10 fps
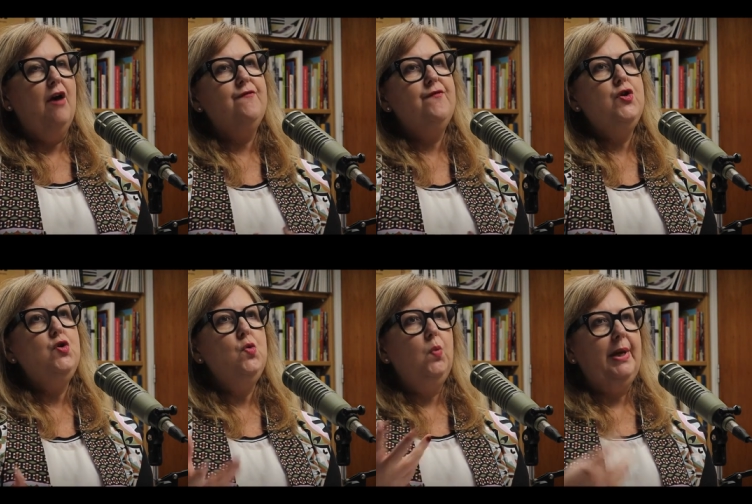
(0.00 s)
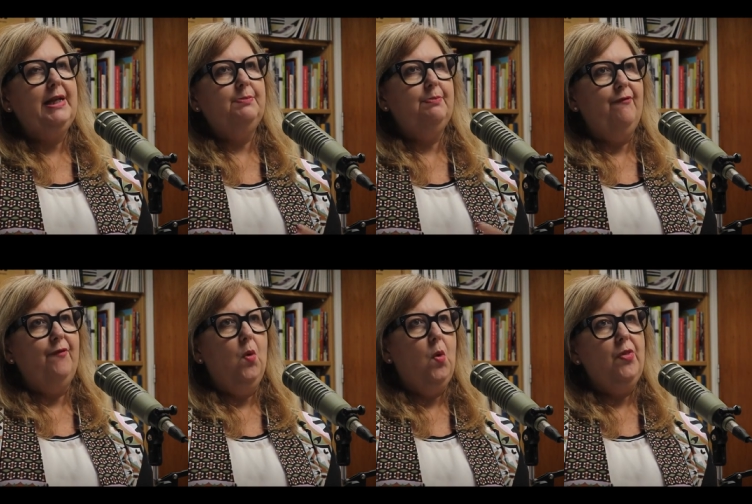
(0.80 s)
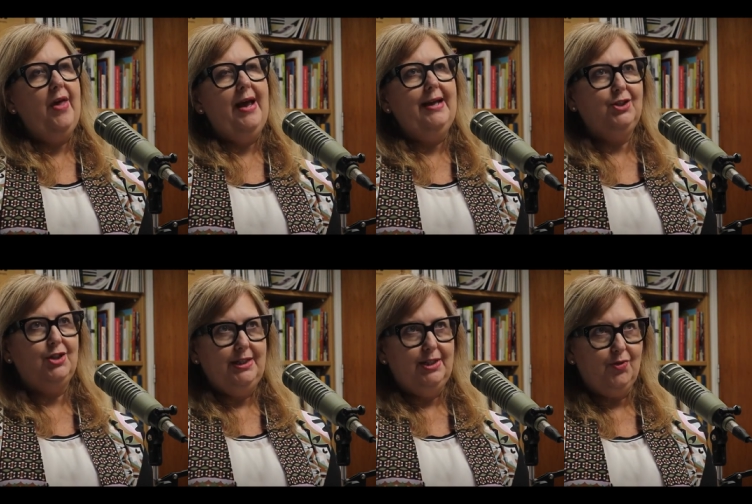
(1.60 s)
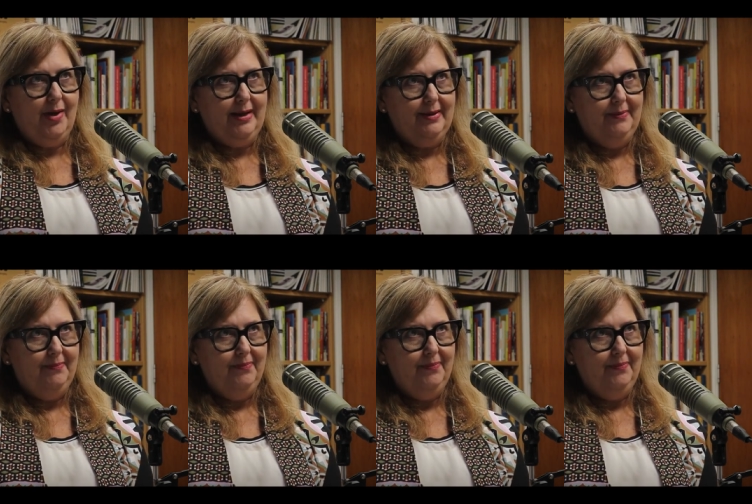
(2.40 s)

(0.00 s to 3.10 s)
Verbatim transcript: a few weeks before they actually strike.